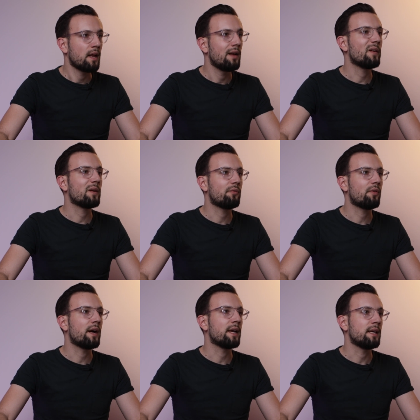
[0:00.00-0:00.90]

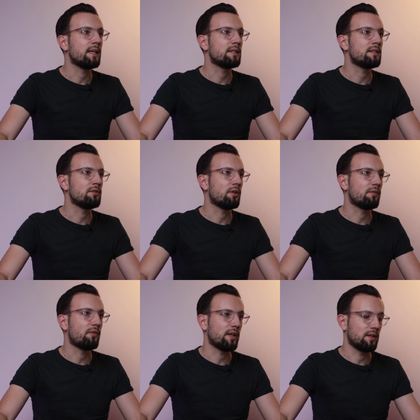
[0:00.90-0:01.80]
Liquify is your
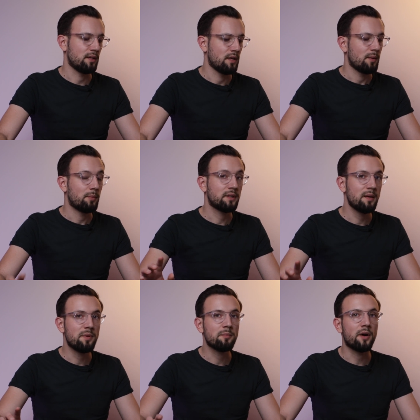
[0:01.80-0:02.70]
friend. But
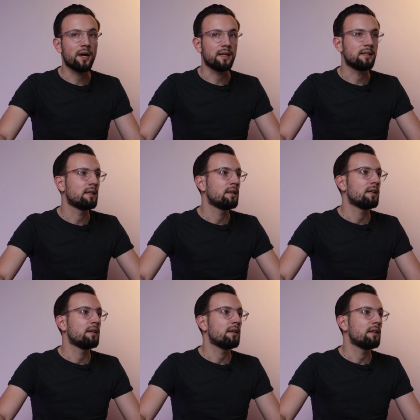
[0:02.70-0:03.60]
keep in mind,
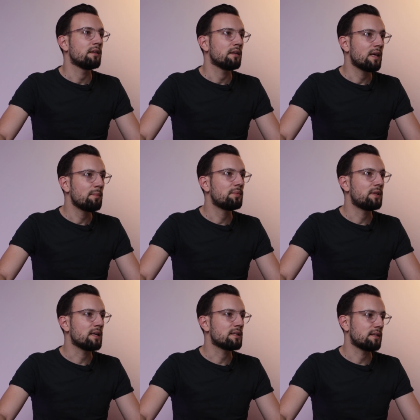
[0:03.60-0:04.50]
keep
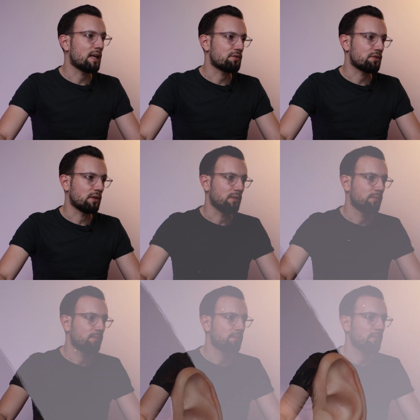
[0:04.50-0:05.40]
things natural.